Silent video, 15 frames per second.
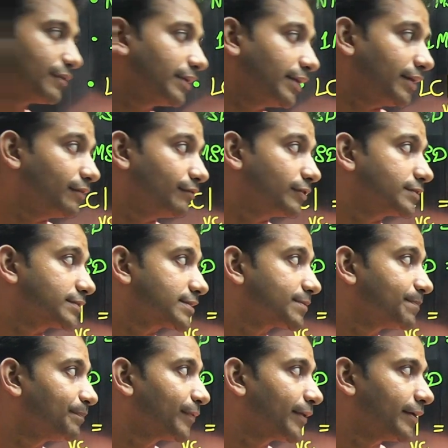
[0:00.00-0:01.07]
1 inverse.
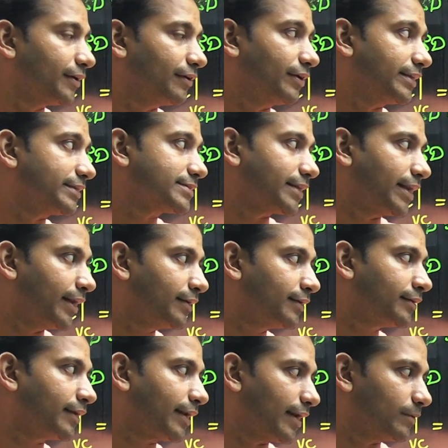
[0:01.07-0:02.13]
Here it is
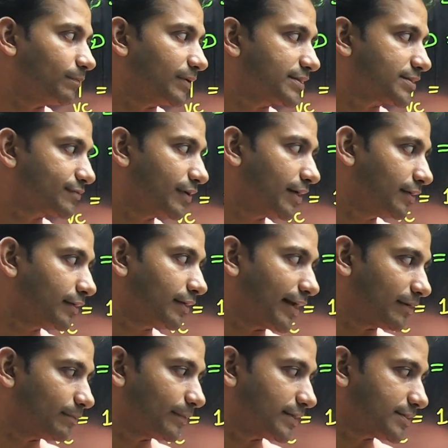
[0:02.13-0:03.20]
n plus 1,
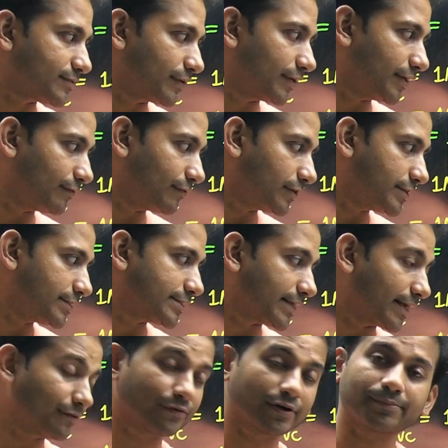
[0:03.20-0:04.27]
n plus 1 inverse,
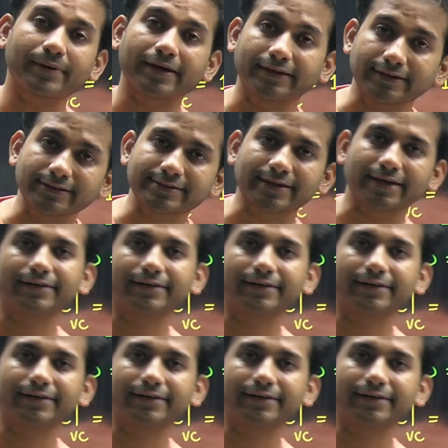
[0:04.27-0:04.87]
and 1 minus